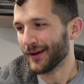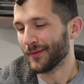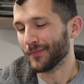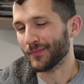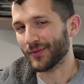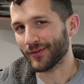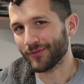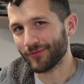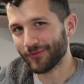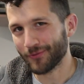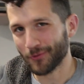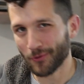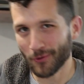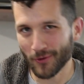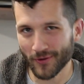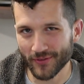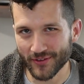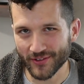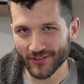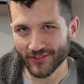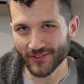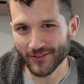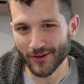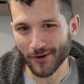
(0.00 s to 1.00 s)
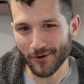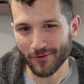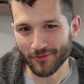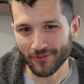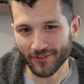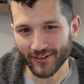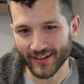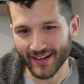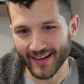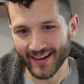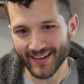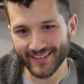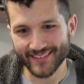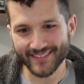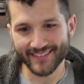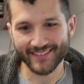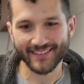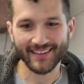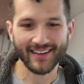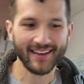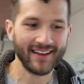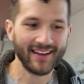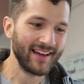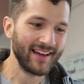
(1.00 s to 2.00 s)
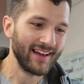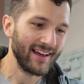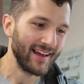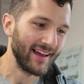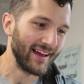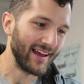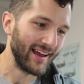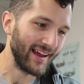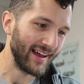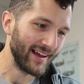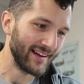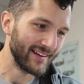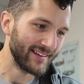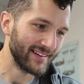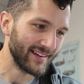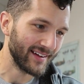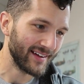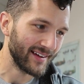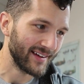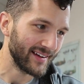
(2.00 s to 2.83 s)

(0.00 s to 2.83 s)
before the snow flies, and